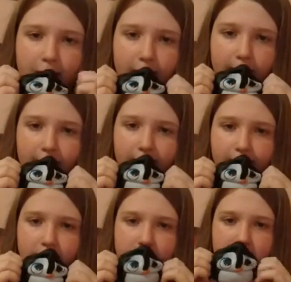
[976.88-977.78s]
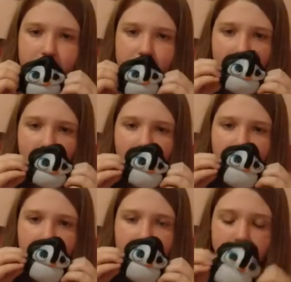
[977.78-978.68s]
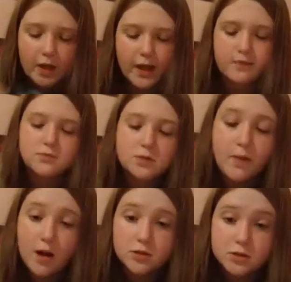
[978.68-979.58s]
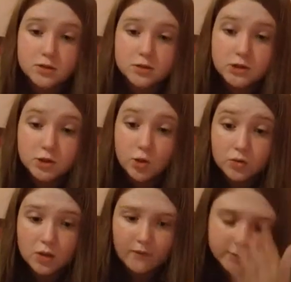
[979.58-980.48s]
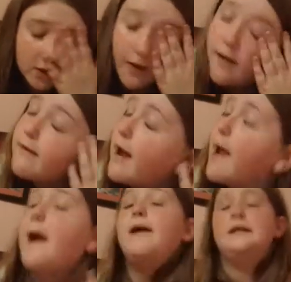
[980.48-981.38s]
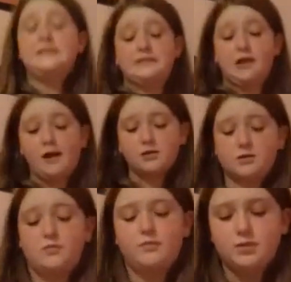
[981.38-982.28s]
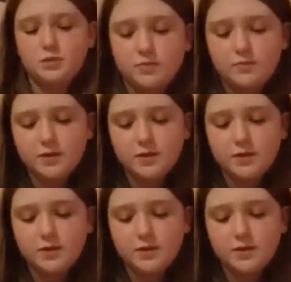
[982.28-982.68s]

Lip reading: Like, oh my gosh, it's so soft. Okay, so I'm gonna scoop these up. Come here.